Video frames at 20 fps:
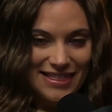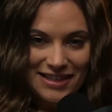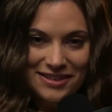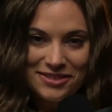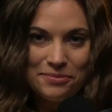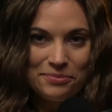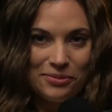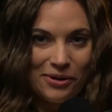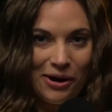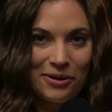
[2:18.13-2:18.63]

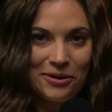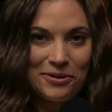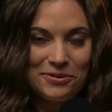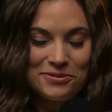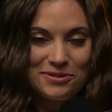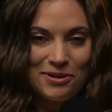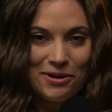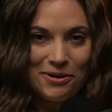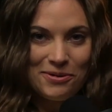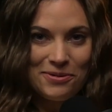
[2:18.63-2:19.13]
think the
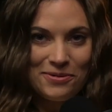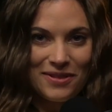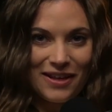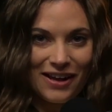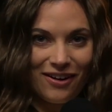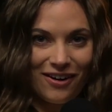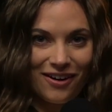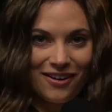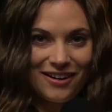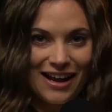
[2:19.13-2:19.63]
Broncos know who
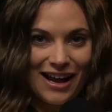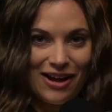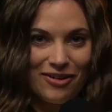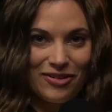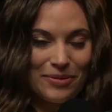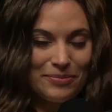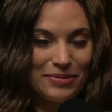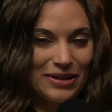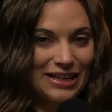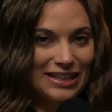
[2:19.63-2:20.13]
they are now,
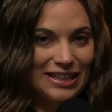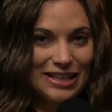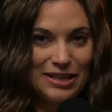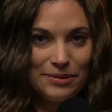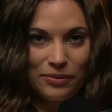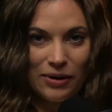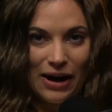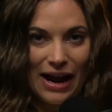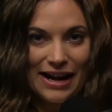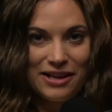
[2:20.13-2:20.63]
and I'm going to
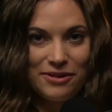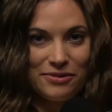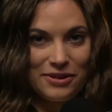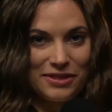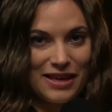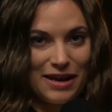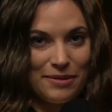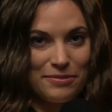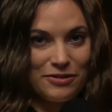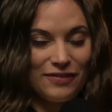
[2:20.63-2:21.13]
keep riding
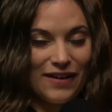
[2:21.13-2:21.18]
with them.